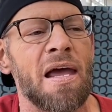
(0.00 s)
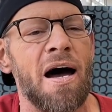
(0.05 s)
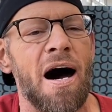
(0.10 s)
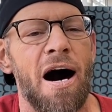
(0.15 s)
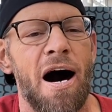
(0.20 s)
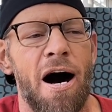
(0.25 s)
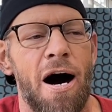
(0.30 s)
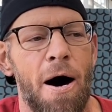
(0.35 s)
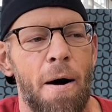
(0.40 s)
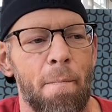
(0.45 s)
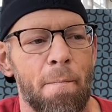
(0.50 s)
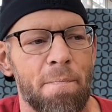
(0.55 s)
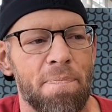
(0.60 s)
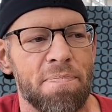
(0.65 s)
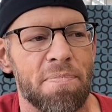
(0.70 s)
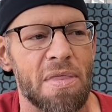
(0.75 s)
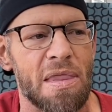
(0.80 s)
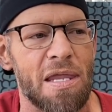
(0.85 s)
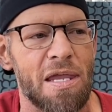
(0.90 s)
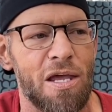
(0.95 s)
You
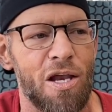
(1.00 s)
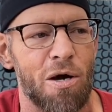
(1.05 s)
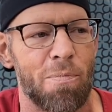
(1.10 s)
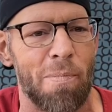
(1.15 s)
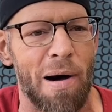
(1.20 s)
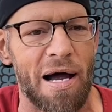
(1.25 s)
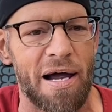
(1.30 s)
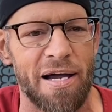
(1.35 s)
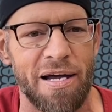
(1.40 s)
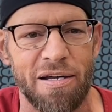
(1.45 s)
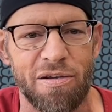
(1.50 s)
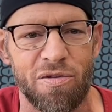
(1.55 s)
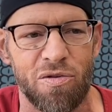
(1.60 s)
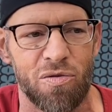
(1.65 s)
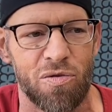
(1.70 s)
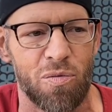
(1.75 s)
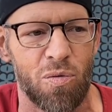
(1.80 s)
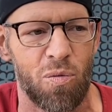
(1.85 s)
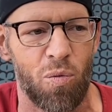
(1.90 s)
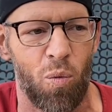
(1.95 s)
know, my
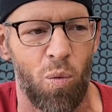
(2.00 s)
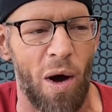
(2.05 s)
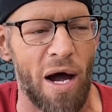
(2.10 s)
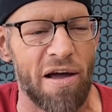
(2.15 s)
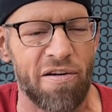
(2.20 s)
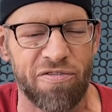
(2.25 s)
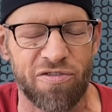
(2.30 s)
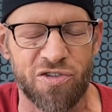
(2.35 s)
wife